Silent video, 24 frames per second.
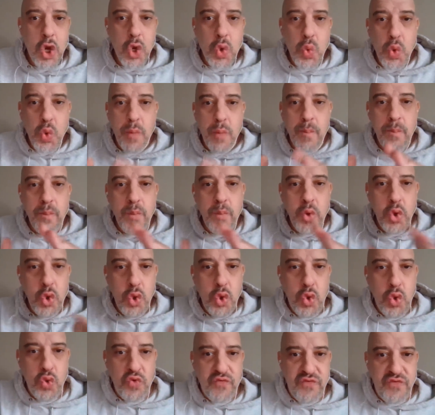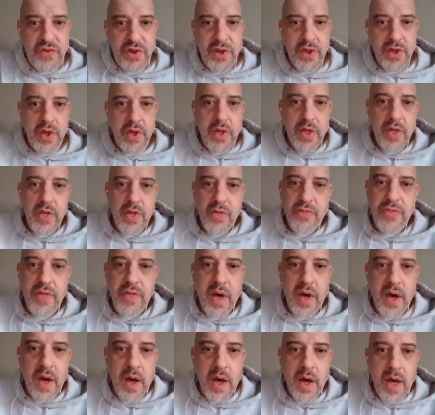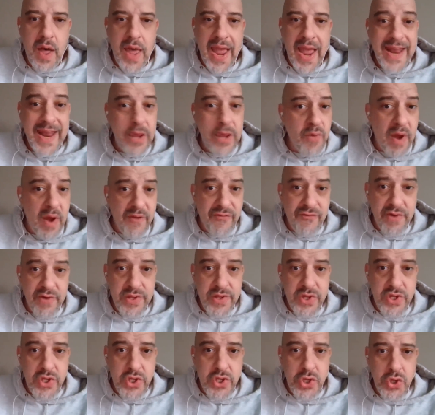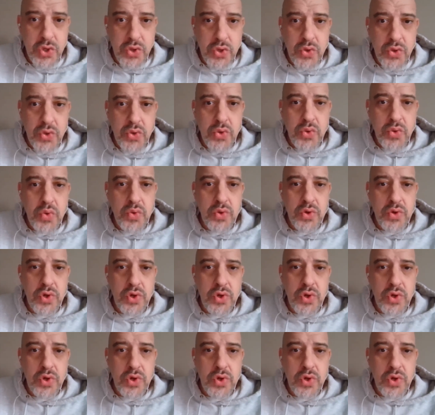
removed any reference to